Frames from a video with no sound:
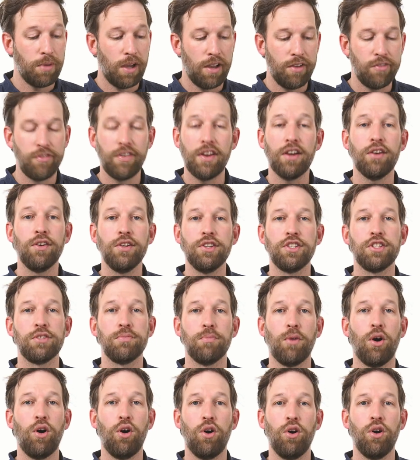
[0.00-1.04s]
by a very
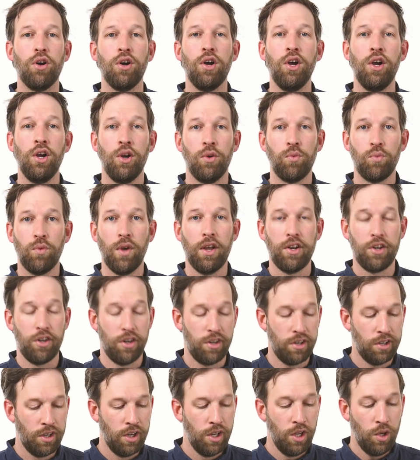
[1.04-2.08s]
small
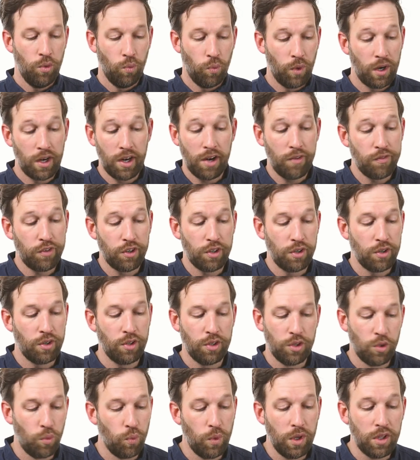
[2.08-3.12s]
rudder, wherever
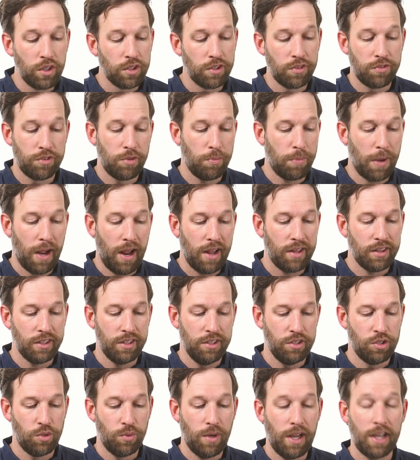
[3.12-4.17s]
the will of the
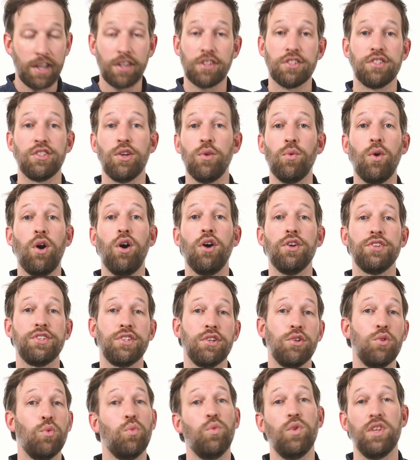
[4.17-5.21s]
pilot directs. So
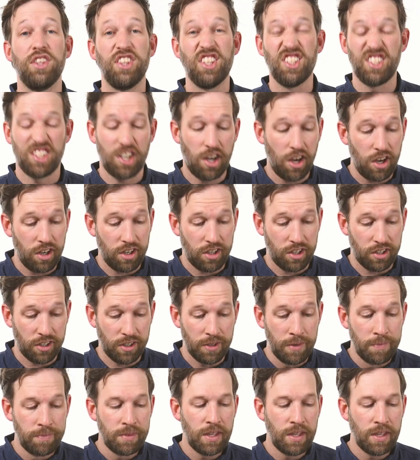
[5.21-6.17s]
also with the tongue.